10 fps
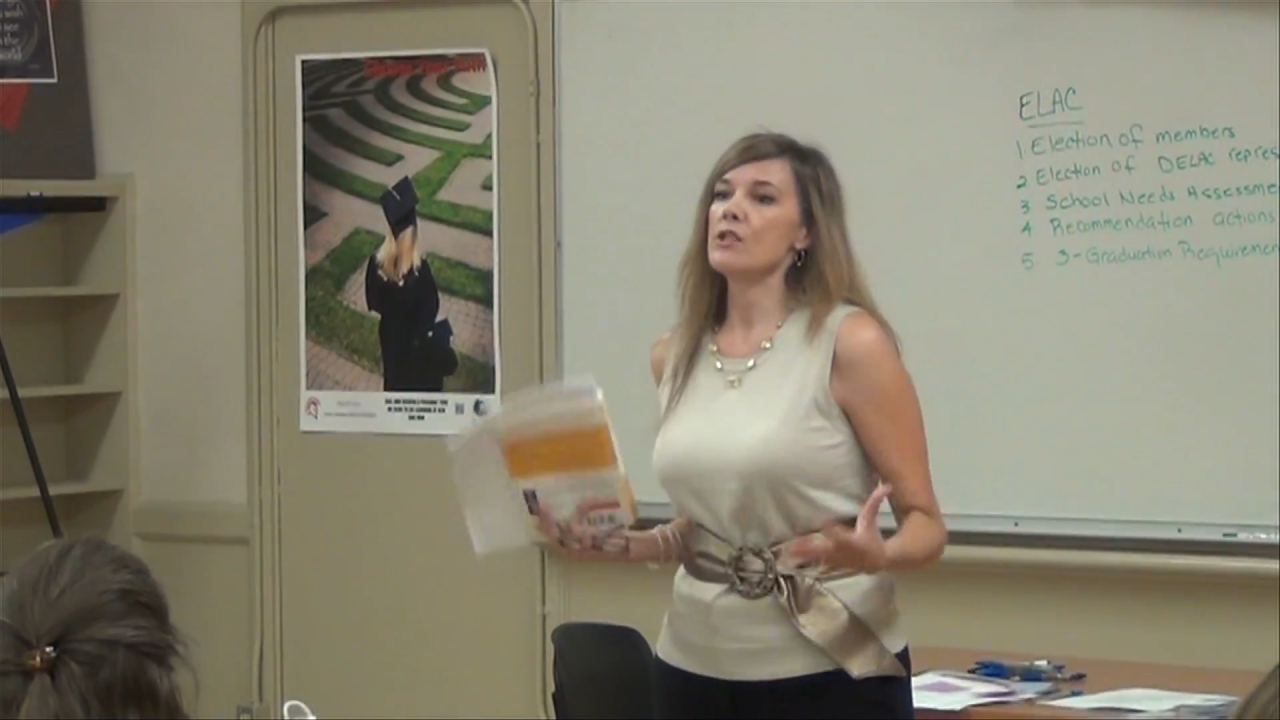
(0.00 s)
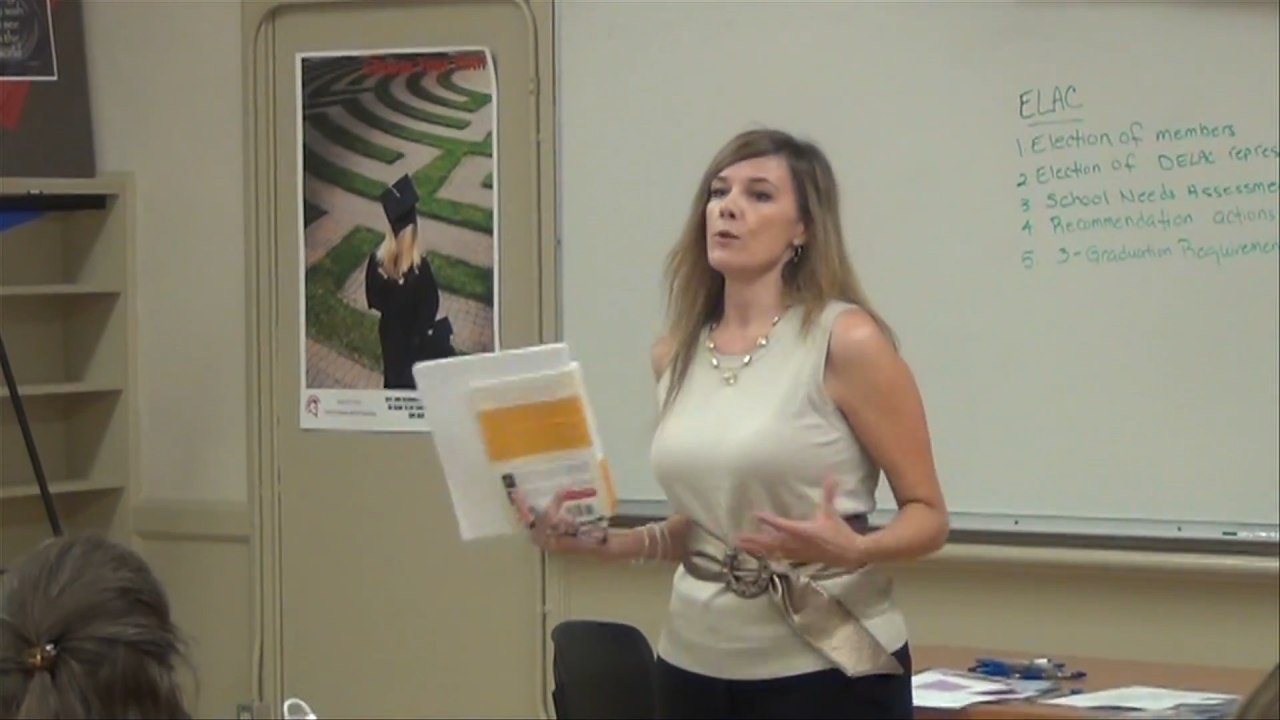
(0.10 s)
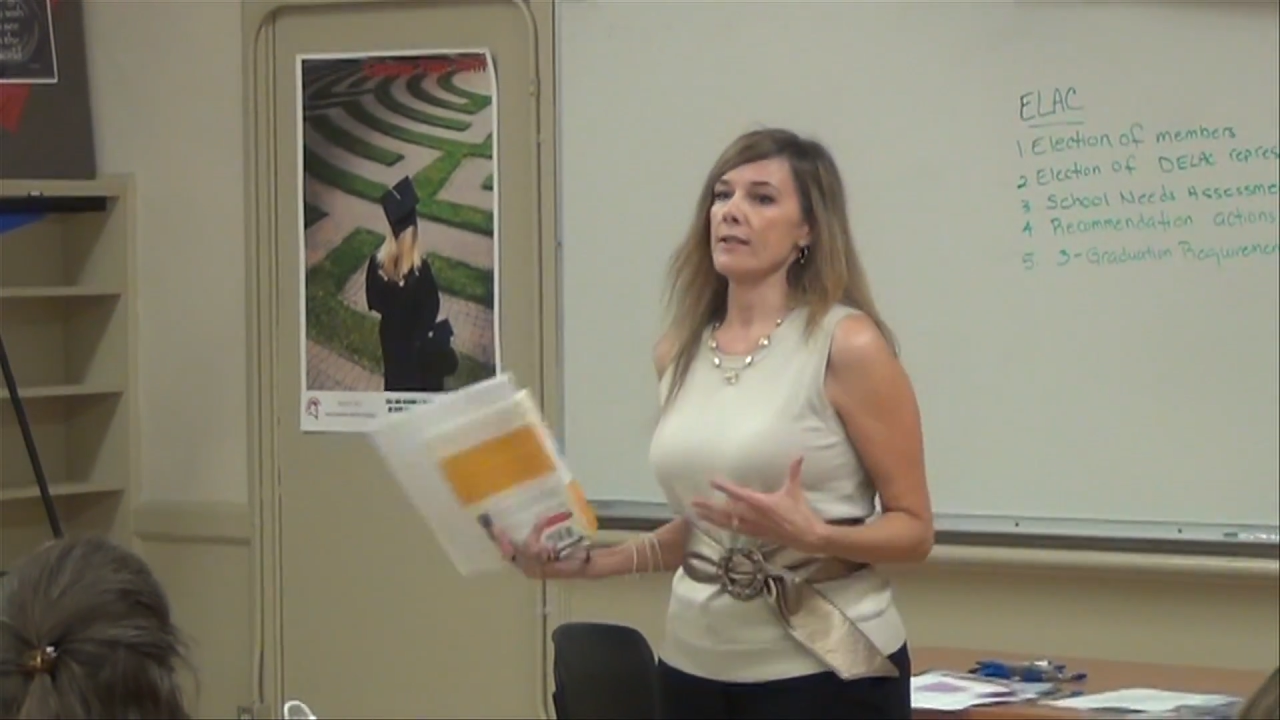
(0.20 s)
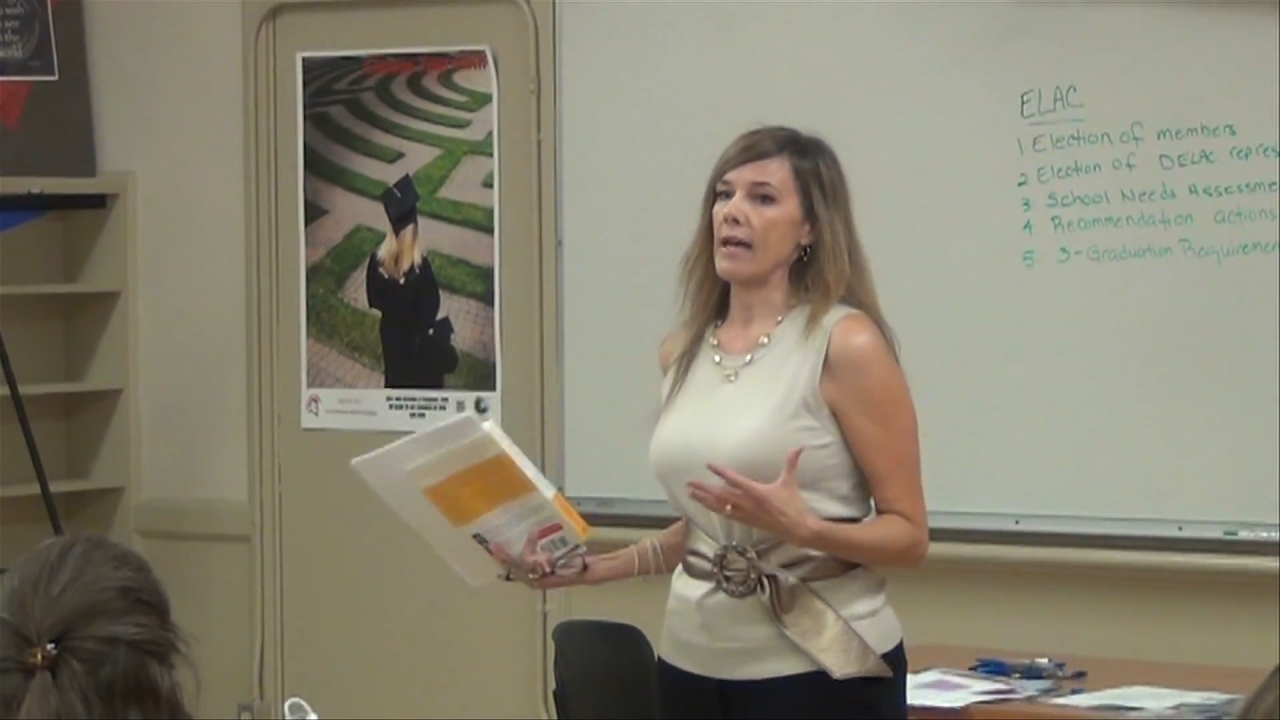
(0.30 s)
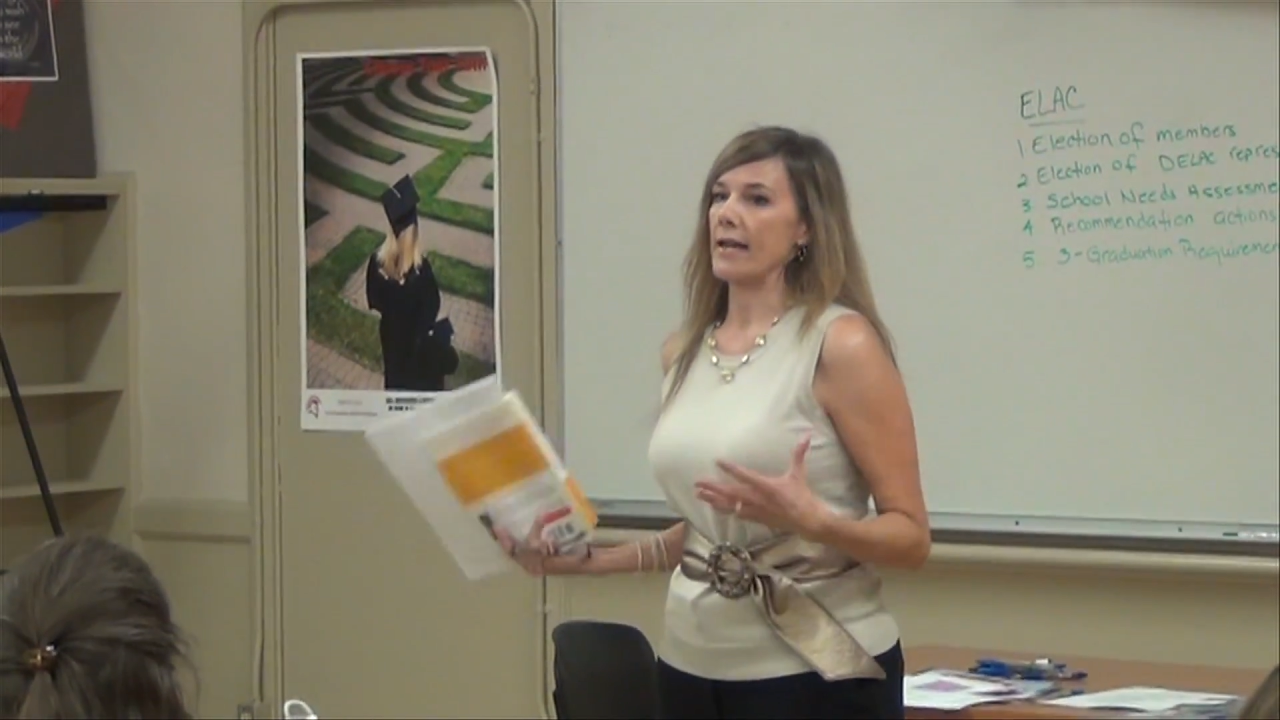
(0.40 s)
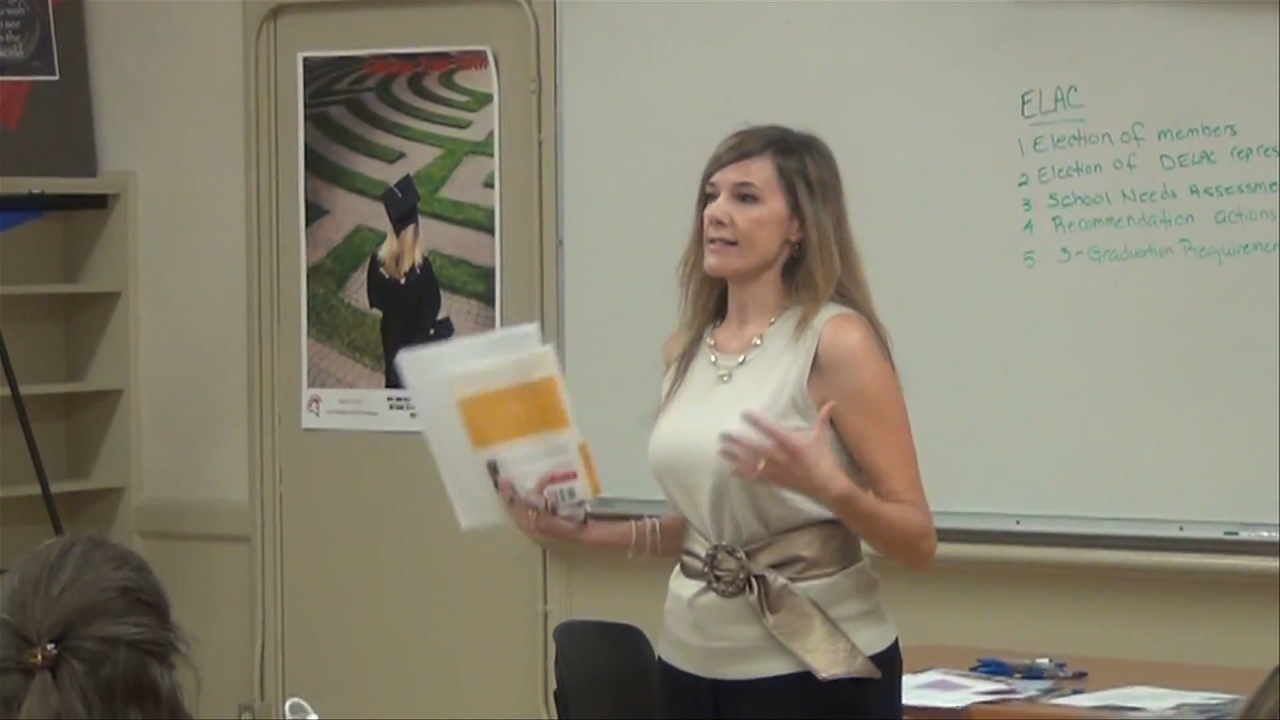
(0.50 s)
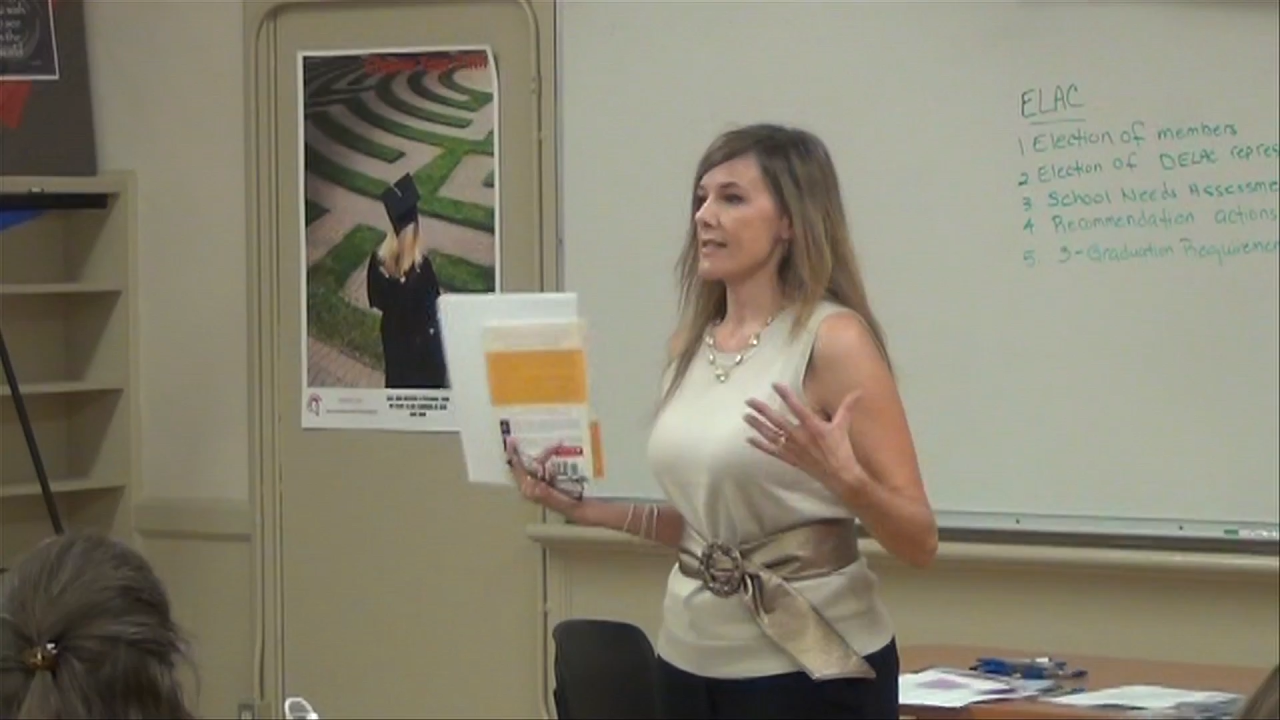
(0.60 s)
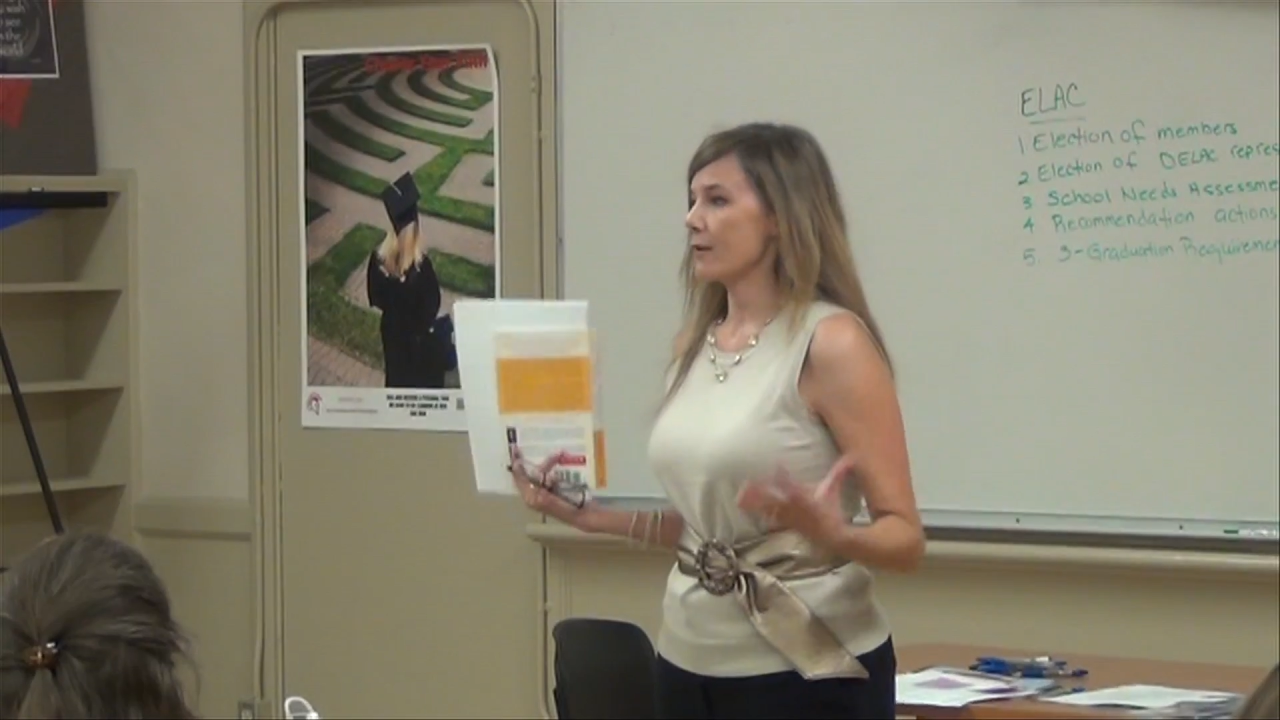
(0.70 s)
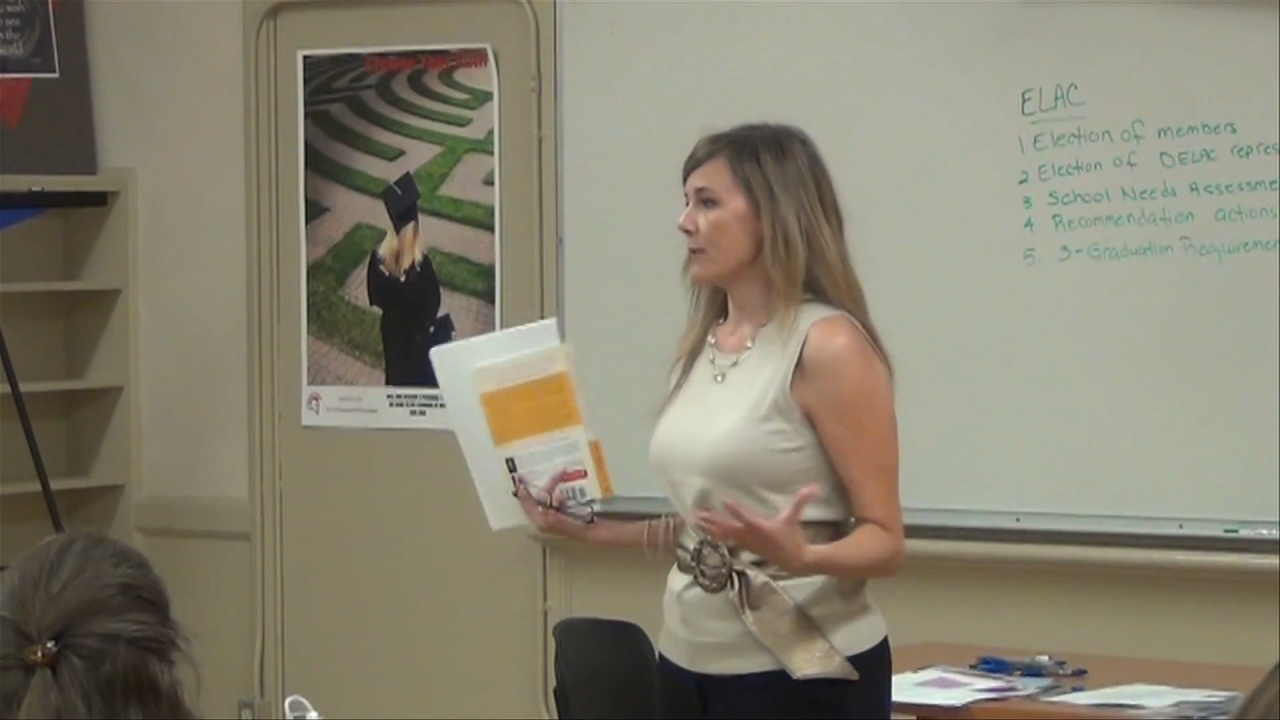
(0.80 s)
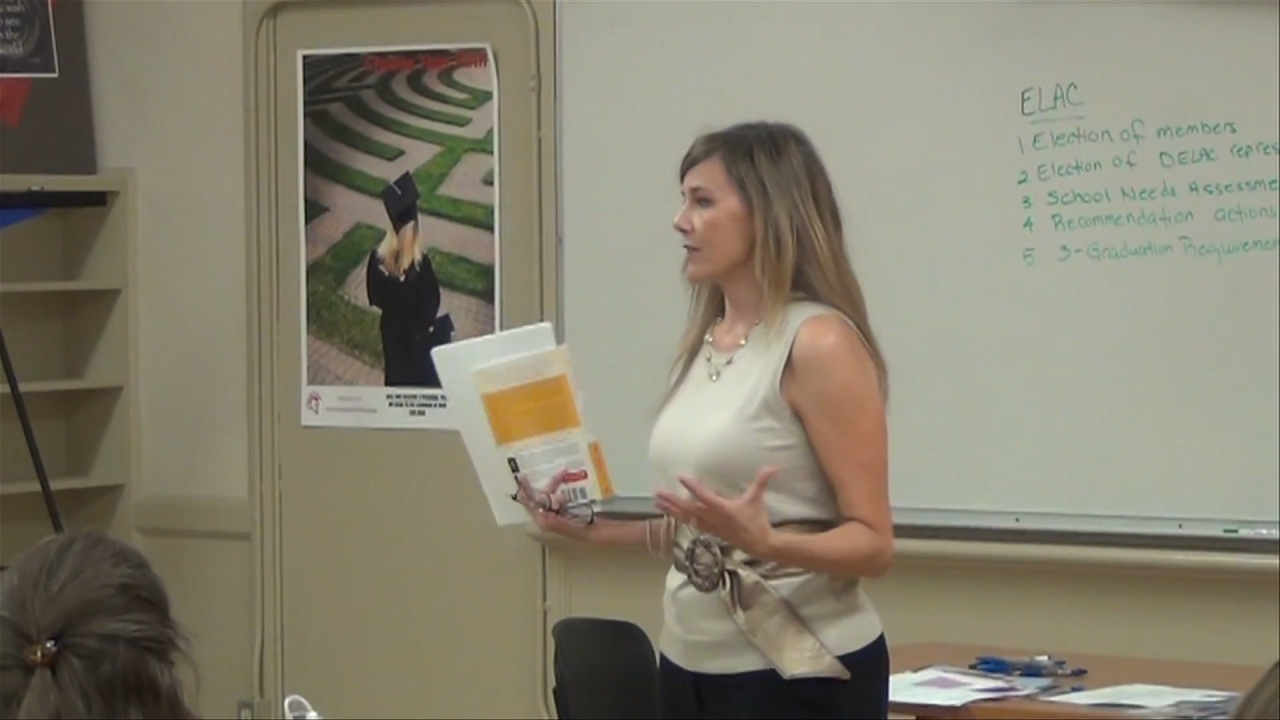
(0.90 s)
doing that
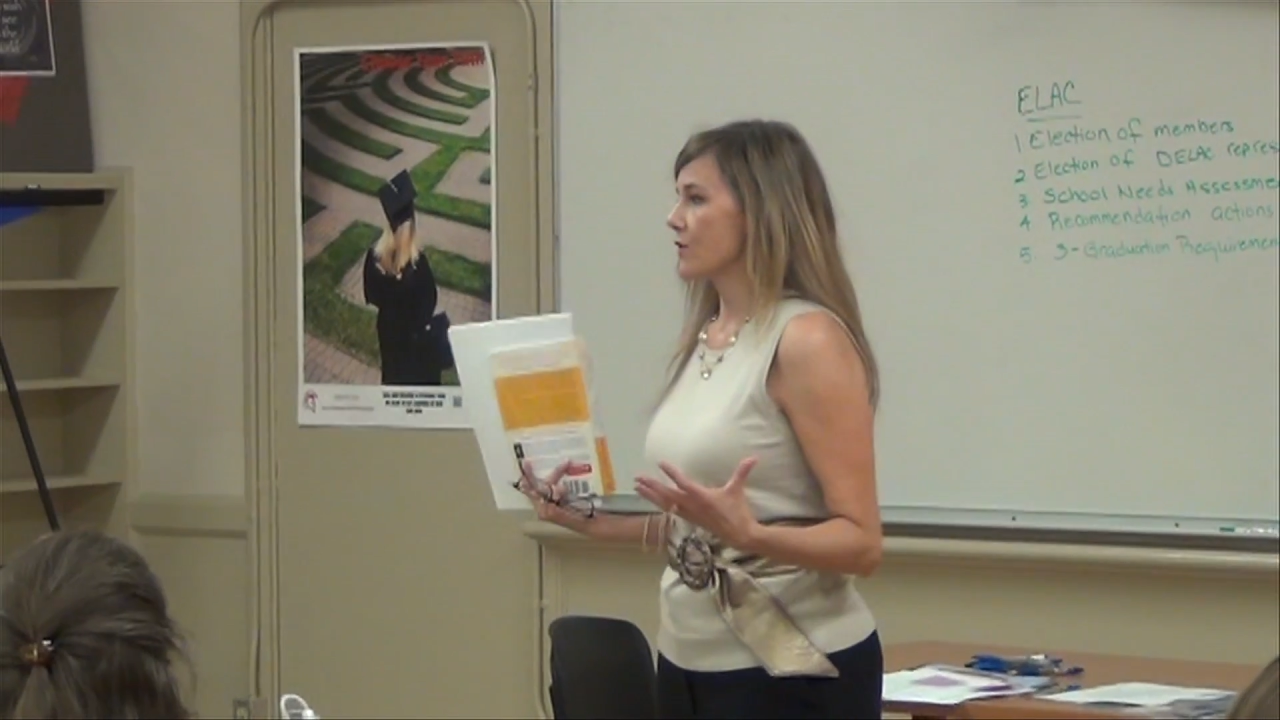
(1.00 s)
instead of being